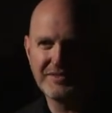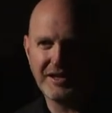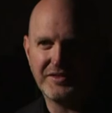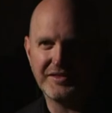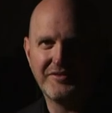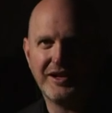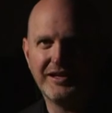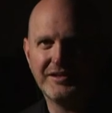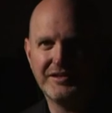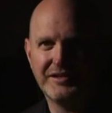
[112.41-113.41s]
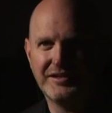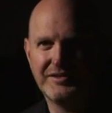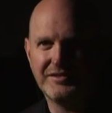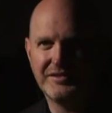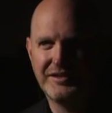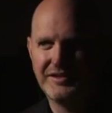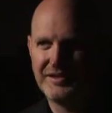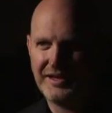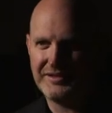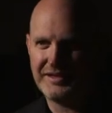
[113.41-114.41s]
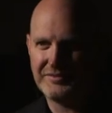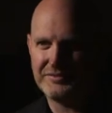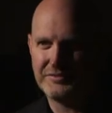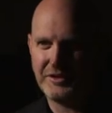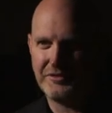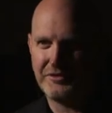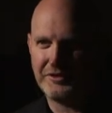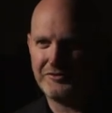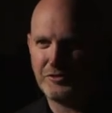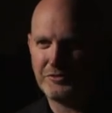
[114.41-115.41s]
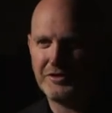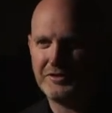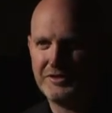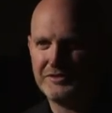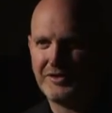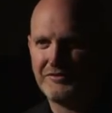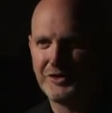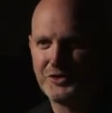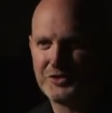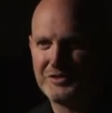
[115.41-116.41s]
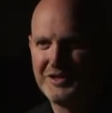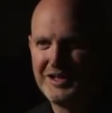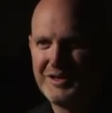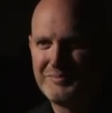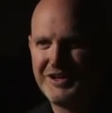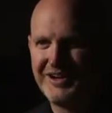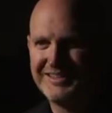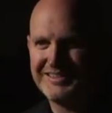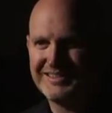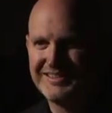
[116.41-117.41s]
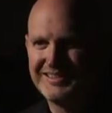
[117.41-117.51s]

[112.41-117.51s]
I think the violin has had about 300 or 400 years of evolution behind it.